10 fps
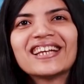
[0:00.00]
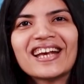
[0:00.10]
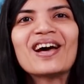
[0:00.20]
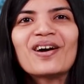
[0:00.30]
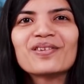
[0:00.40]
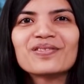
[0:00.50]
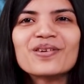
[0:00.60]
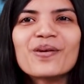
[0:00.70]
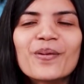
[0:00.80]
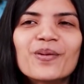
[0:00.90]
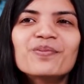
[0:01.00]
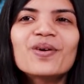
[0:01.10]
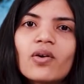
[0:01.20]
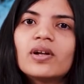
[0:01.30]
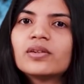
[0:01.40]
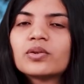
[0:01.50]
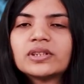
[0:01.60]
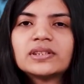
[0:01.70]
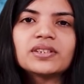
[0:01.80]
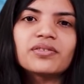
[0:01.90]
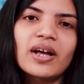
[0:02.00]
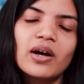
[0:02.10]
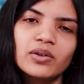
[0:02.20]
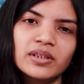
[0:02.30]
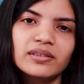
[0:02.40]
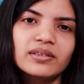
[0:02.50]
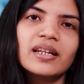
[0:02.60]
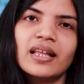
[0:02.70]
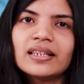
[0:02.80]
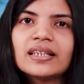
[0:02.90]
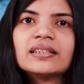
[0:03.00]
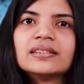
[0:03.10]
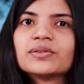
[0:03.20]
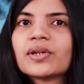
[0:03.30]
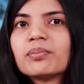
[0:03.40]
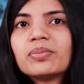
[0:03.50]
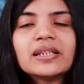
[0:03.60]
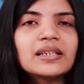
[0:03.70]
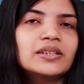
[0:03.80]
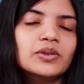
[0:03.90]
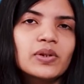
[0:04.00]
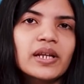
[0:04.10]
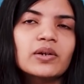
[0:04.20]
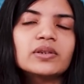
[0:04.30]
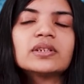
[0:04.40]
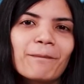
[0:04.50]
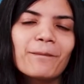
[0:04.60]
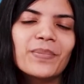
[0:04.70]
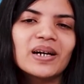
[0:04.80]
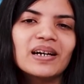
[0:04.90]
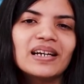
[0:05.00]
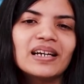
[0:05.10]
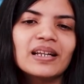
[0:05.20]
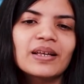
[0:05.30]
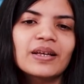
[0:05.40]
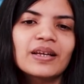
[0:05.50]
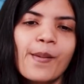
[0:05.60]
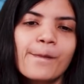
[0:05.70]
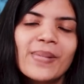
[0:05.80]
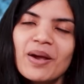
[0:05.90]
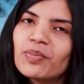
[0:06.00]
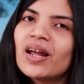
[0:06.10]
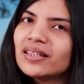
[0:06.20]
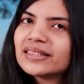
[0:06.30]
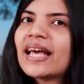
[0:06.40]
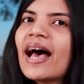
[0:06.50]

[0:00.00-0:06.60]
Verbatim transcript: to get out of the home. All the hotels around Nandi Hills were completely sold out, but my parents